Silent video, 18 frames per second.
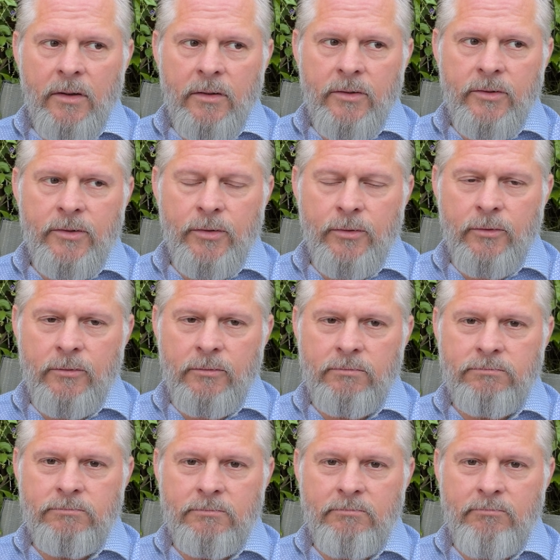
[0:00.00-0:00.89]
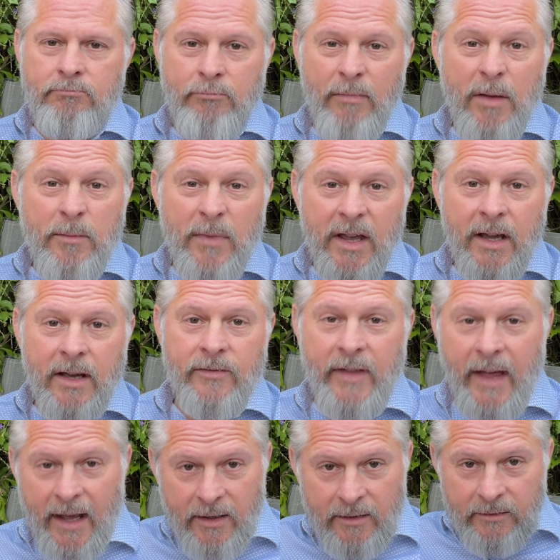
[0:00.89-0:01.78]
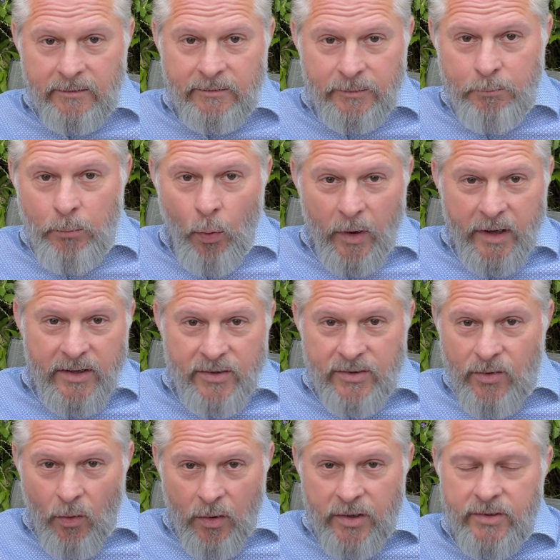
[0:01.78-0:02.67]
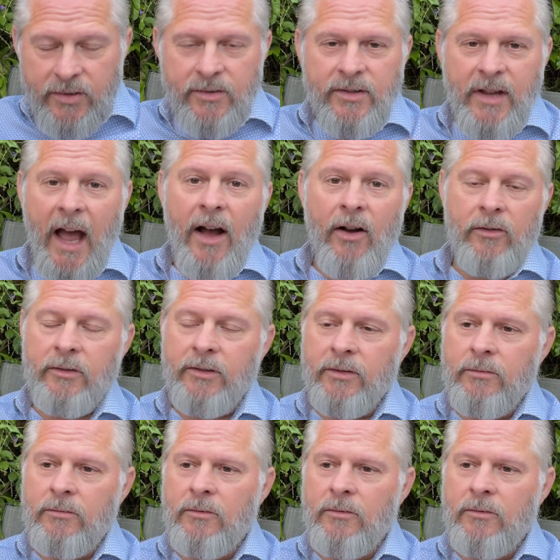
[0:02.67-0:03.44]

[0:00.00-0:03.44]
to mimic that point source sound?